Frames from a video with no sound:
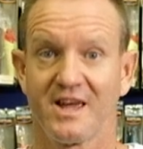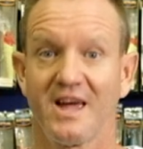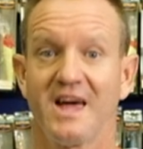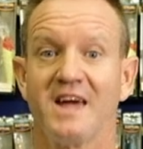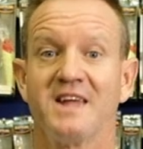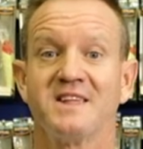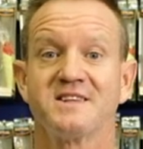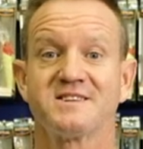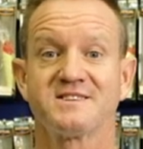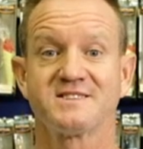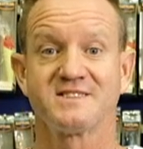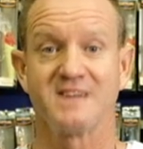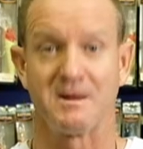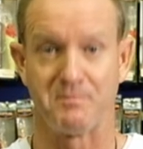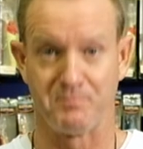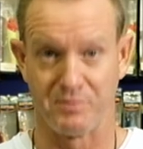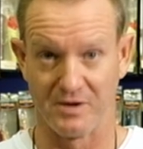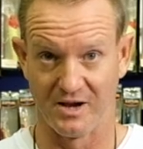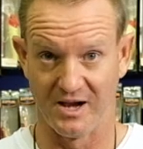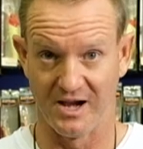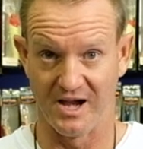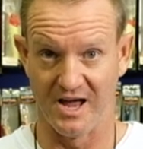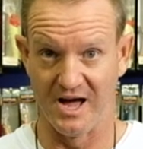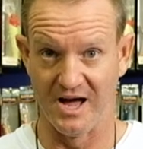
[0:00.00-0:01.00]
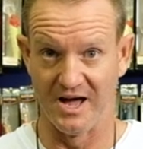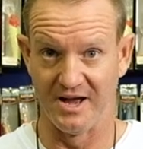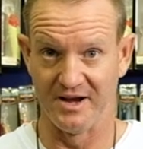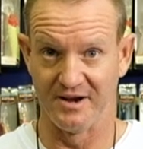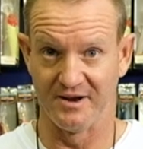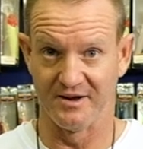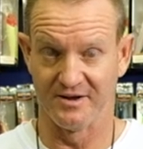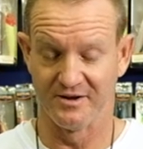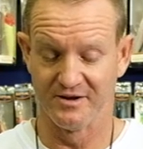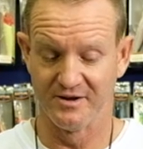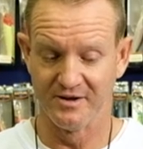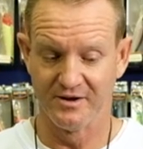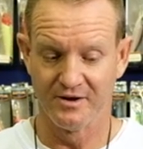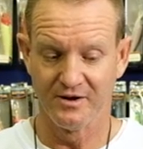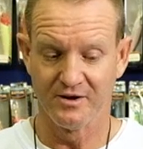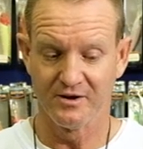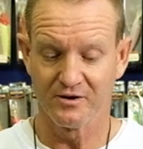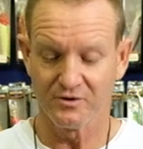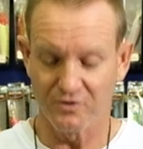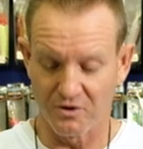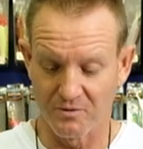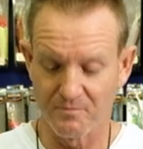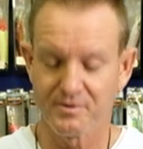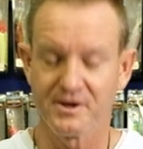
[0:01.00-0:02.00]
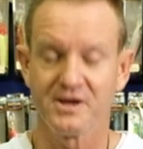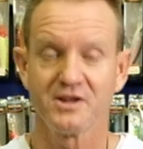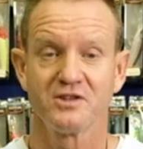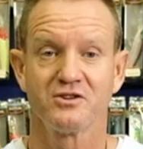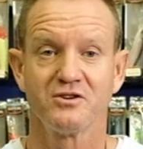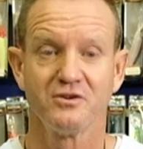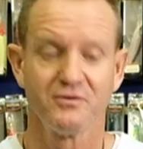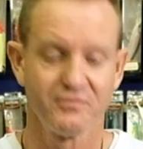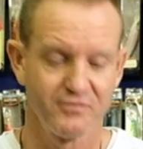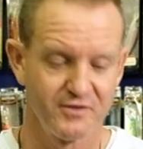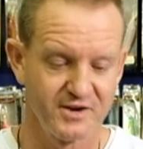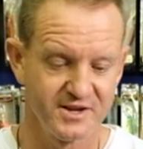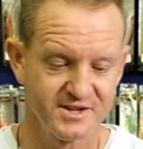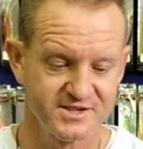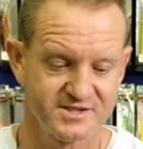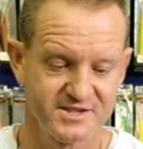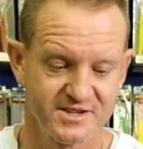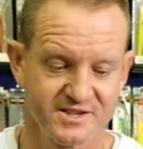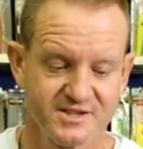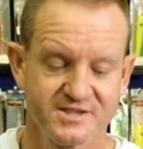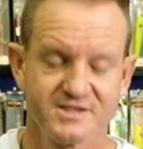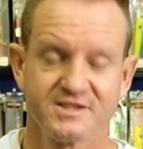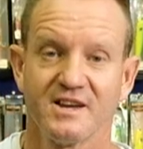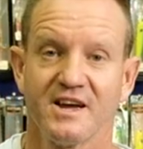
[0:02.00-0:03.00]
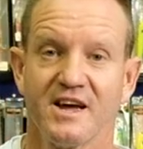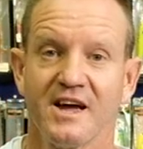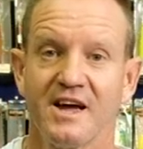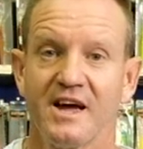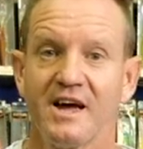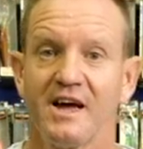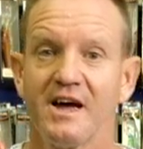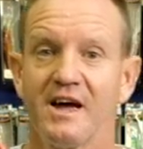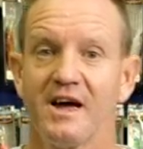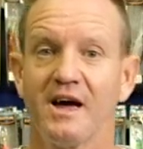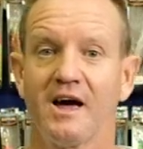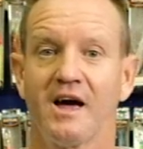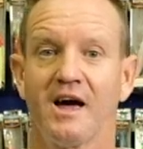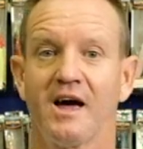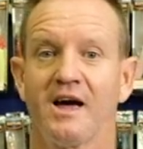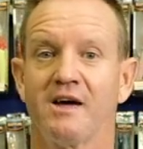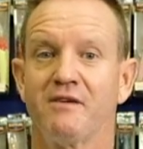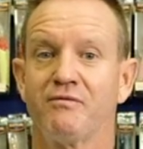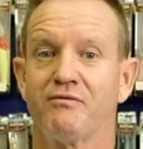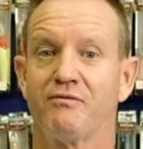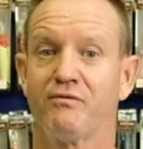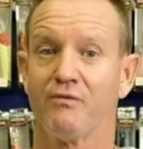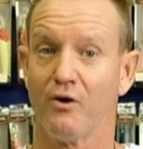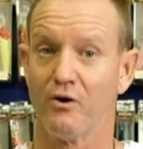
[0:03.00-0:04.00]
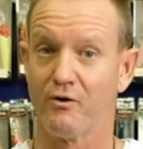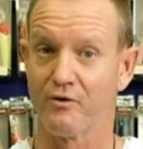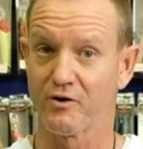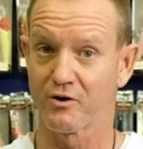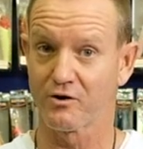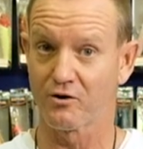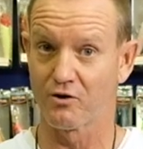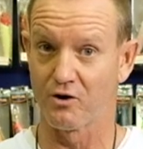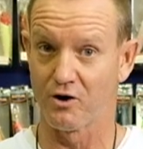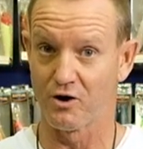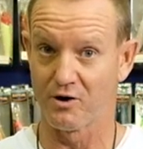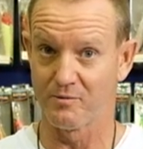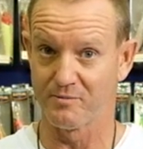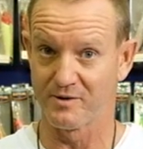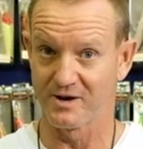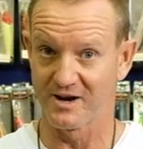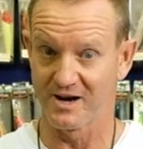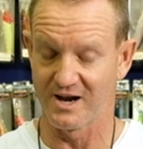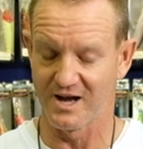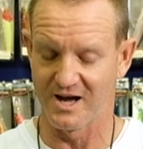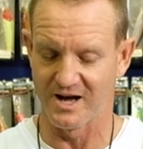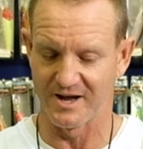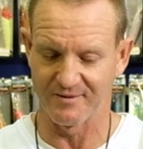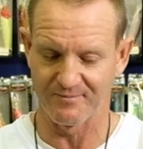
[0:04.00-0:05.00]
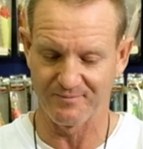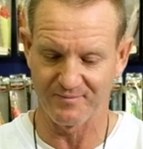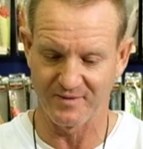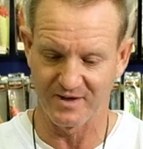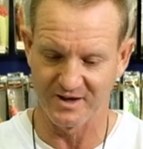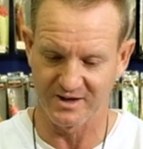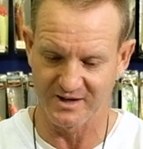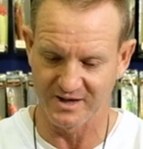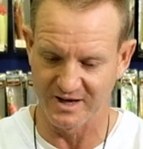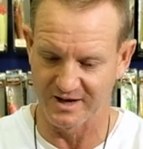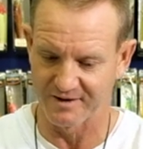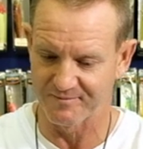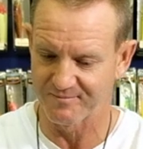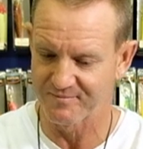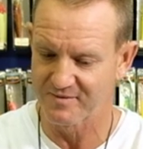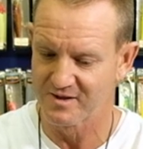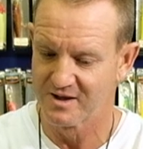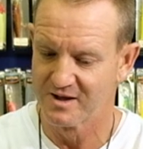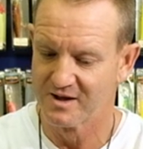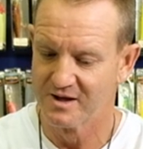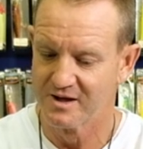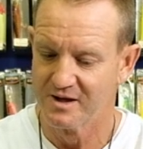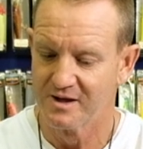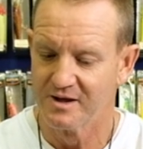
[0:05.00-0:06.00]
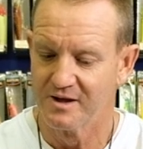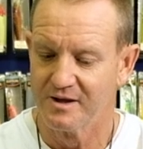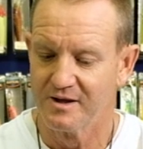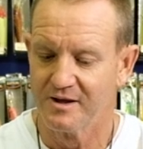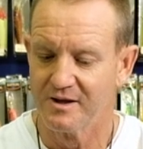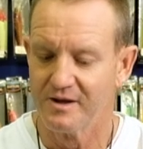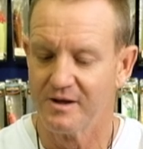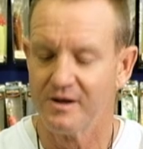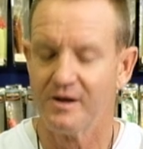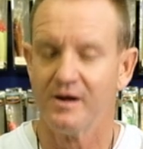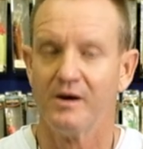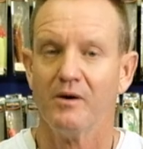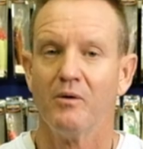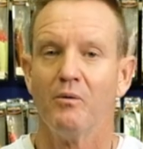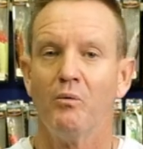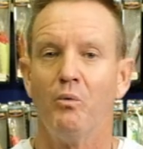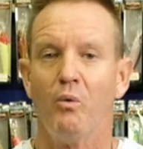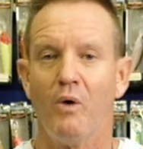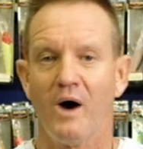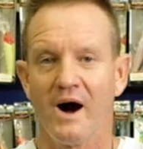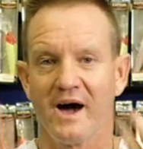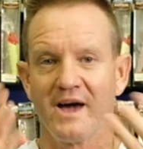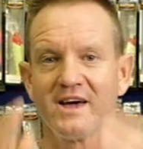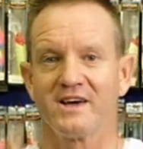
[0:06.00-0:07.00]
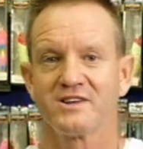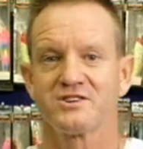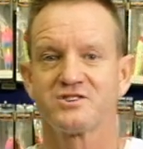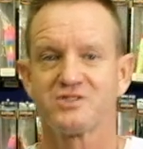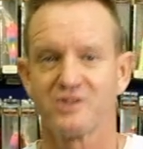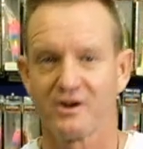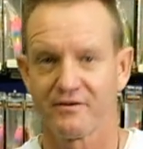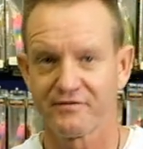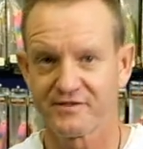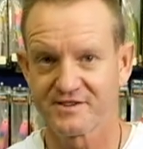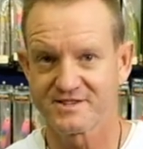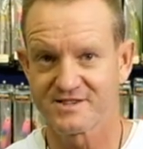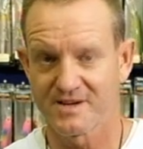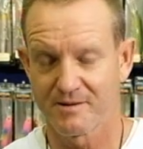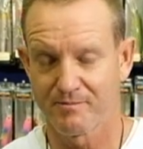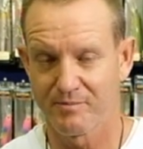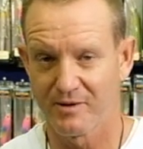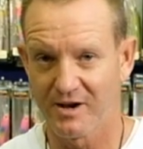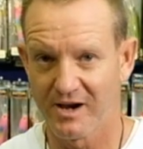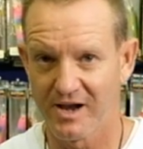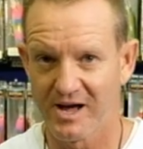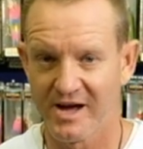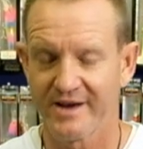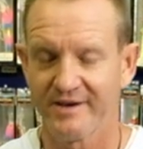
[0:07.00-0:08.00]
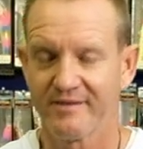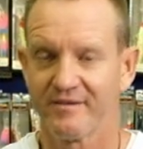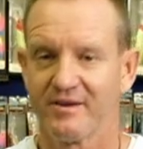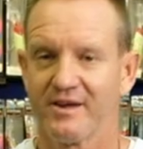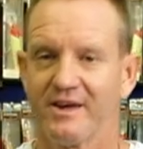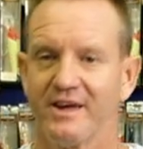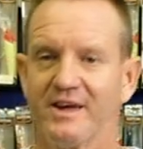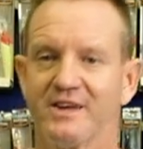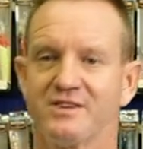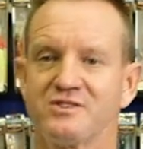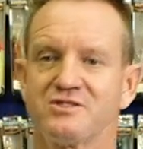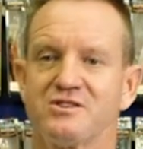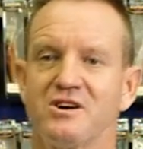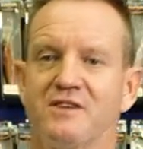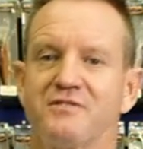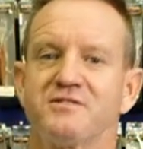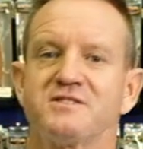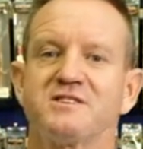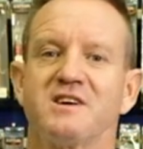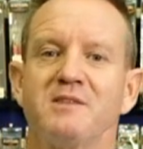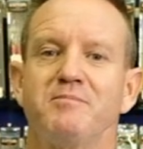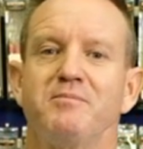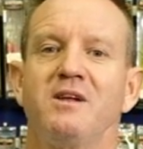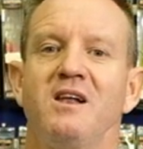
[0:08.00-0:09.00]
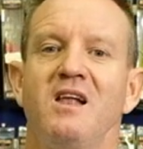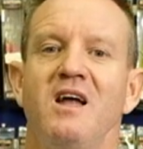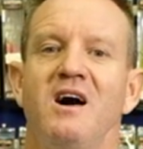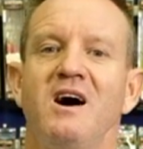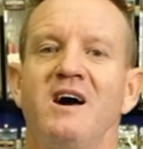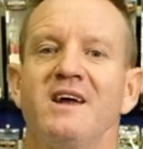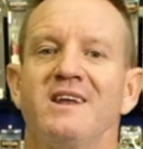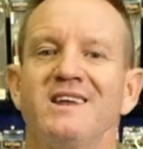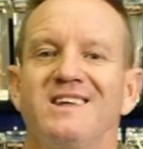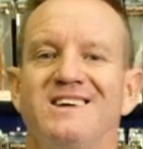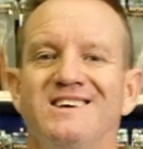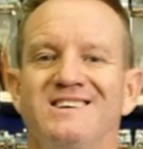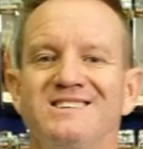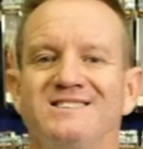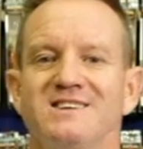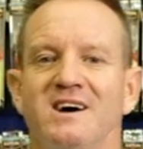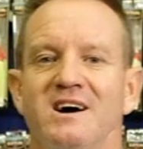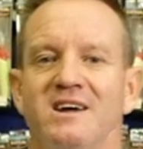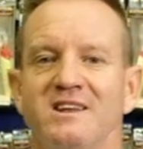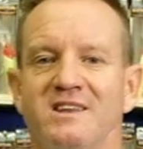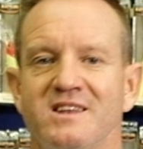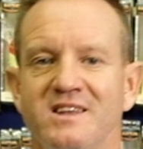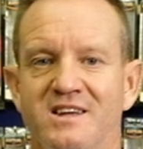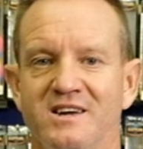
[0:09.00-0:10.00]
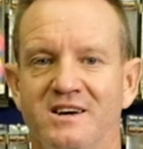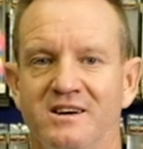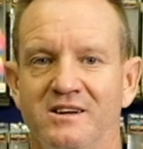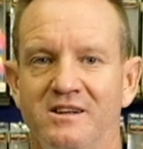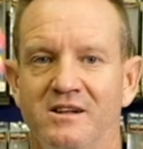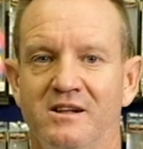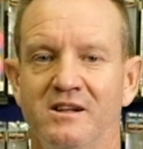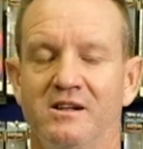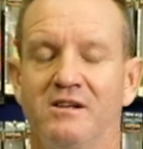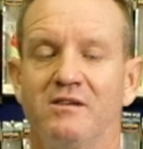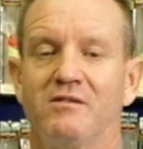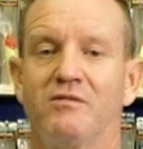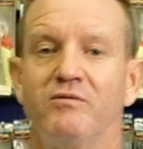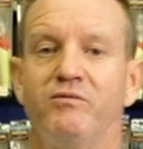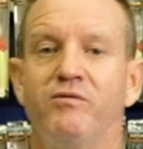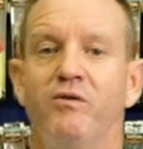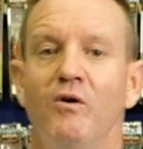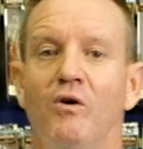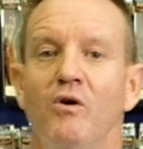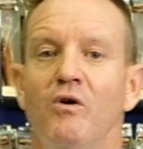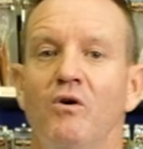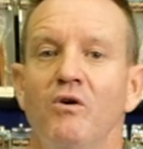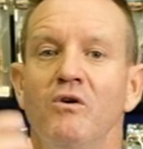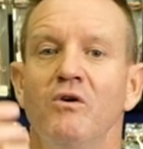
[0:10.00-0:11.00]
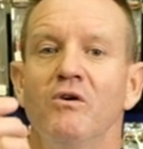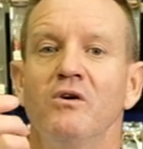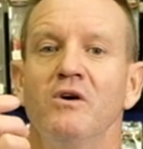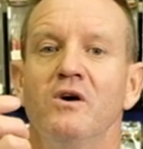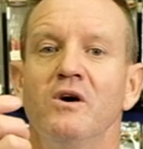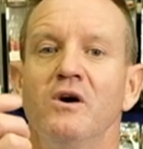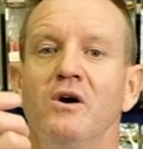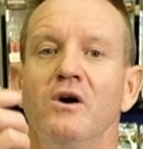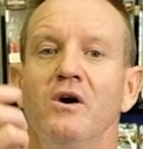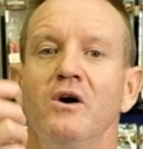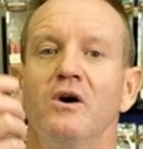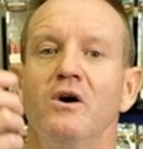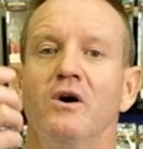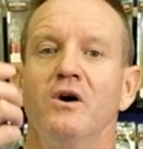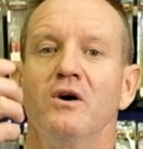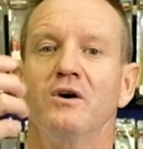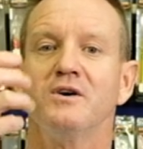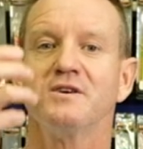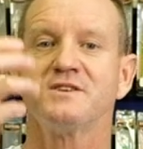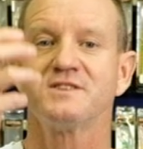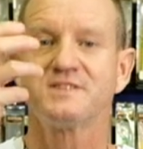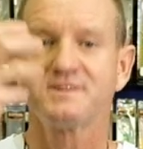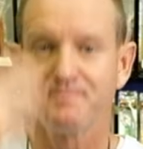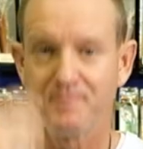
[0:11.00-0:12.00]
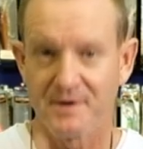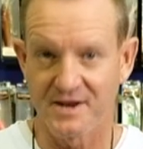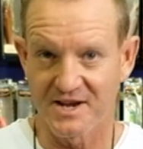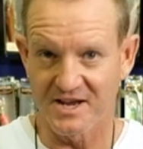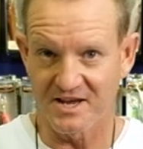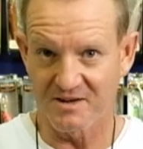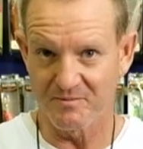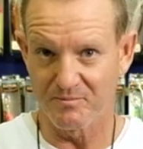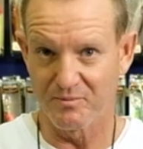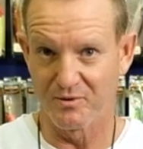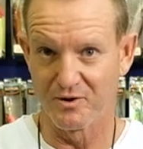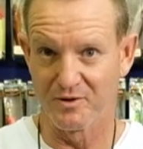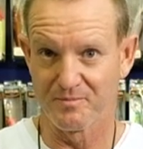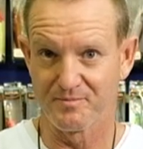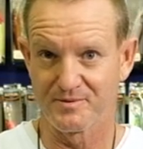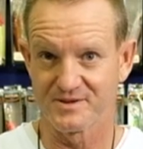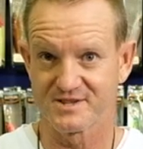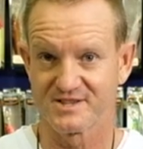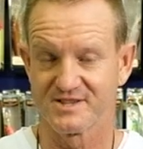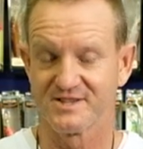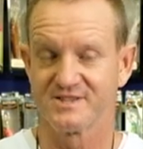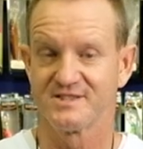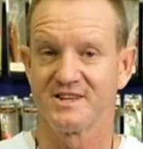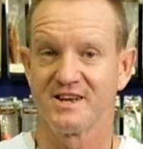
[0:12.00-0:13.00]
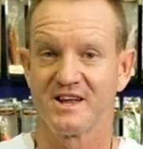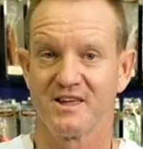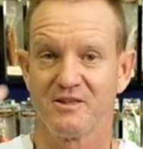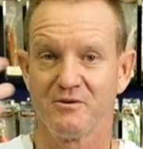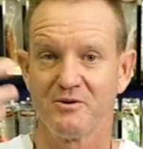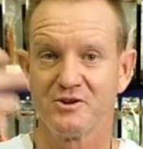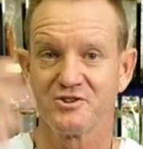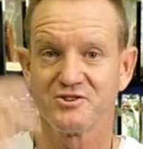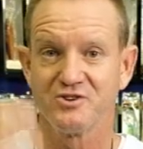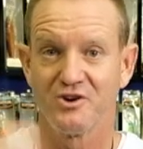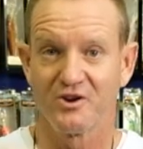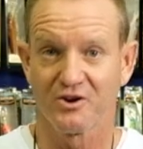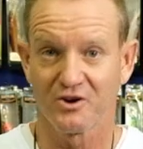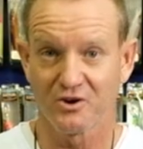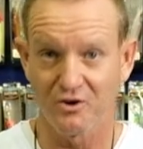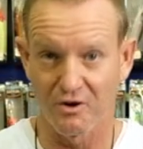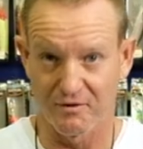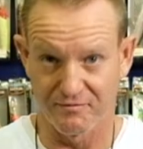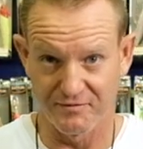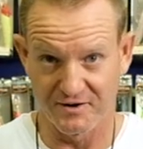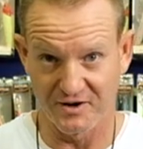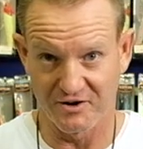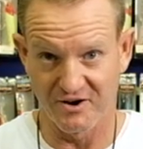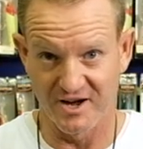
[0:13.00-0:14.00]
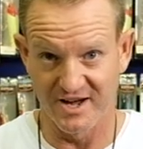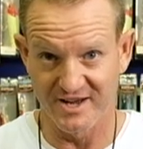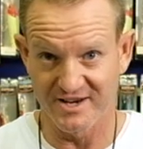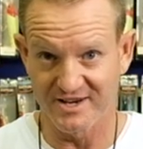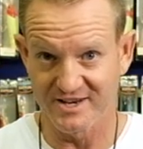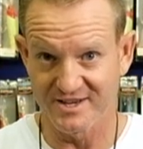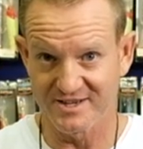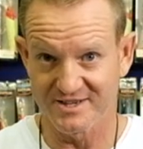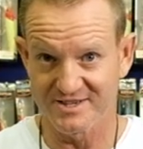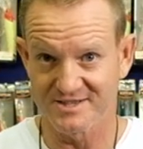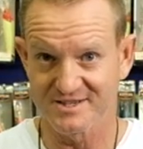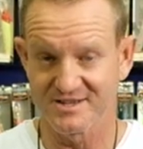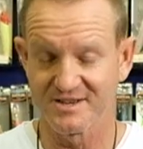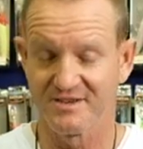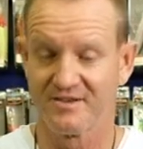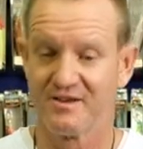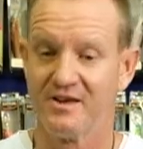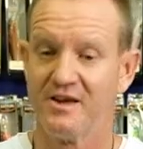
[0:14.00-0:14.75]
and supple line compared to, for instance, a fluorocarbon line. Okay. Why a soft supple line? A soft supple line is ideal for spinning purposes. In other words, on coffee grinders,